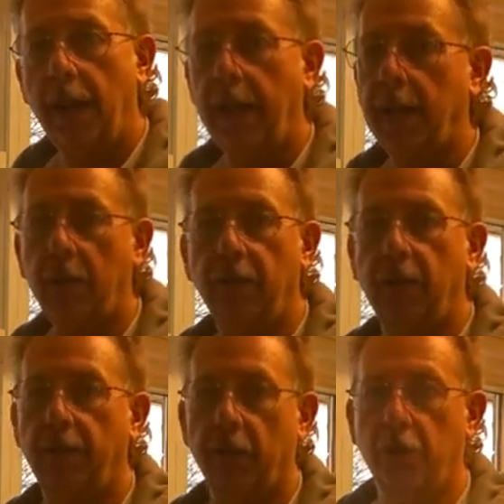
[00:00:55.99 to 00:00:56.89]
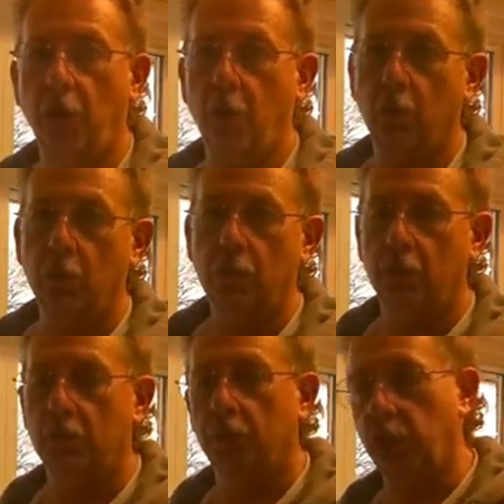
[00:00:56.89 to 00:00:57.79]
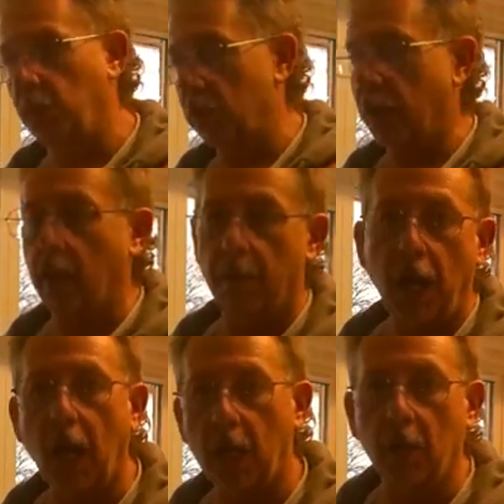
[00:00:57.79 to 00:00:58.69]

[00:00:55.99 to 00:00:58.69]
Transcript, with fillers: hey, you've never shown shown us how to bottle